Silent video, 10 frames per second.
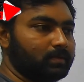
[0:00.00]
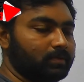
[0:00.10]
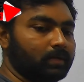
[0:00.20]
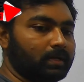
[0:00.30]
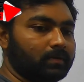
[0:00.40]

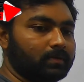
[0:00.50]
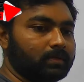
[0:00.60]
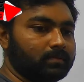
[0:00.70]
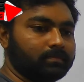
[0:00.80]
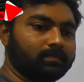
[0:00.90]
you have
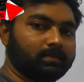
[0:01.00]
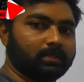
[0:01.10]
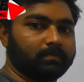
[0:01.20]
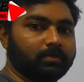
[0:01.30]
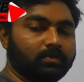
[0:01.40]

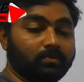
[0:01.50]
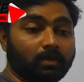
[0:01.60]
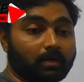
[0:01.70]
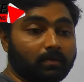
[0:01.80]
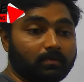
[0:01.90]
that means
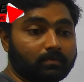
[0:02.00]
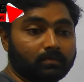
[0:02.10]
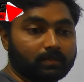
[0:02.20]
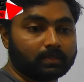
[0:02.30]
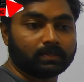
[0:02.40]
you have
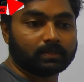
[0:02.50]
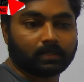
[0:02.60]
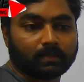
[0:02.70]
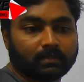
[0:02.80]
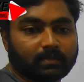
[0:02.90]
written
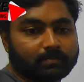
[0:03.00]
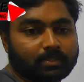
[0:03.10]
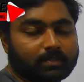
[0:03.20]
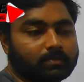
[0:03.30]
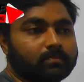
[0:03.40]
9
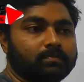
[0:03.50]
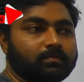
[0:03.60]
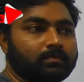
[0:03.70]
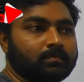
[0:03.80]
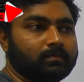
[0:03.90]
subjects now.
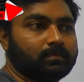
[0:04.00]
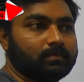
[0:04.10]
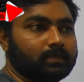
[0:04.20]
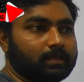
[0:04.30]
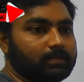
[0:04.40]

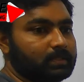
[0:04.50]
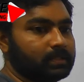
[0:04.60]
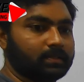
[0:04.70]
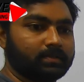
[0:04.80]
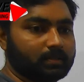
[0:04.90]
That means
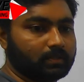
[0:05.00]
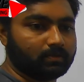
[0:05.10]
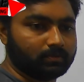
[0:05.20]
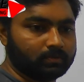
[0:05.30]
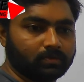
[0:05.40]
that is
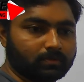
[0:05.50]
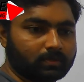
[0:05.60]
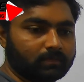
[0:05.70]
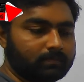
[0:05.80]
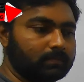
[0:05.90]
huge.
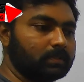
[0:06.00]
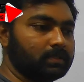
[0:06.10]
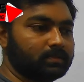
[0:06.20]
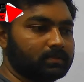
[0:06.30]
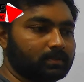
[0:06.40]
Okay,
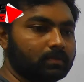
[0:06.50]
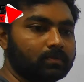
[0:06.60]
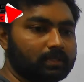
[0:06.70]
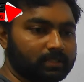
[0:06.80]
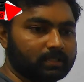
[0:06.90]
that is
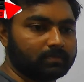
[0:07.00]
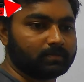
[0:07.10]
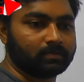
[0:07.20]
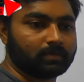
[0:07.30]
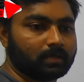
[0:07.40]
huge
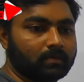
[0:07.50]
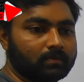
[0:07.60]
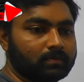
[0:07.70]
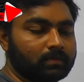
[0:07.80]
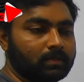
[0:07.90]
attempt you
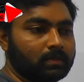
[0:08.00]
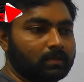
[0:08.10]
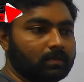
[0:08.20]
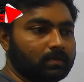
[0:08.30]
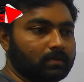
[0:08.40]
have.
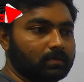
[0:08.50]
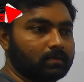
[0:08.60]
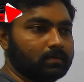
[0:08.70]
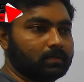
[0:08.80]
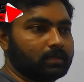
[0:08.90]

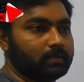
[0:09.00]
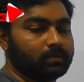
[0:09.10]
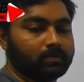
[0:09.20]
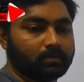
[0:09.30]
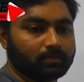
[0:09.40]
I
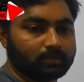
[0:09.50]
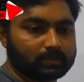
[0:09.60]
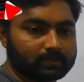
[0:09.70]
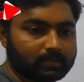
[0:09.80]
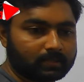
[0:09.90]
don't know your
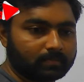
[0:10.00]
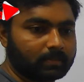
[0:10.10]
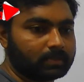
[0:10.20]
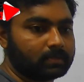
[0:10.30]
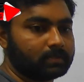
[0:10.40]
result,
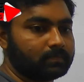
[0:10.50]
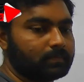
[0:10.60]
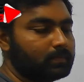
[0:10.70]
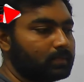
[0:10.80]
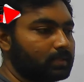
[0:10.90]
but
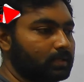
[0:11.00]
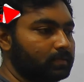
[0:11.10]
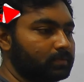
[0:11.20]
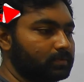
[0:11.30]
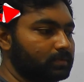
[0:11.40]

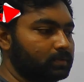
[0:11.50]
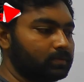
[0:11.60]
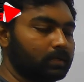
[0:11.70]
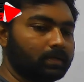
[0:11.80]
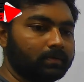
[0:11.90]
I'm sure
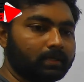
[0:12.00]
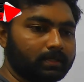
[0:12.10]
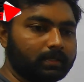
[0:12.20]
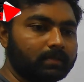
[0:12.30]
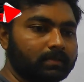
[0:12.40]
you have
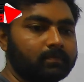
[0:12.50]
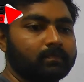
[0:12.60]
done it.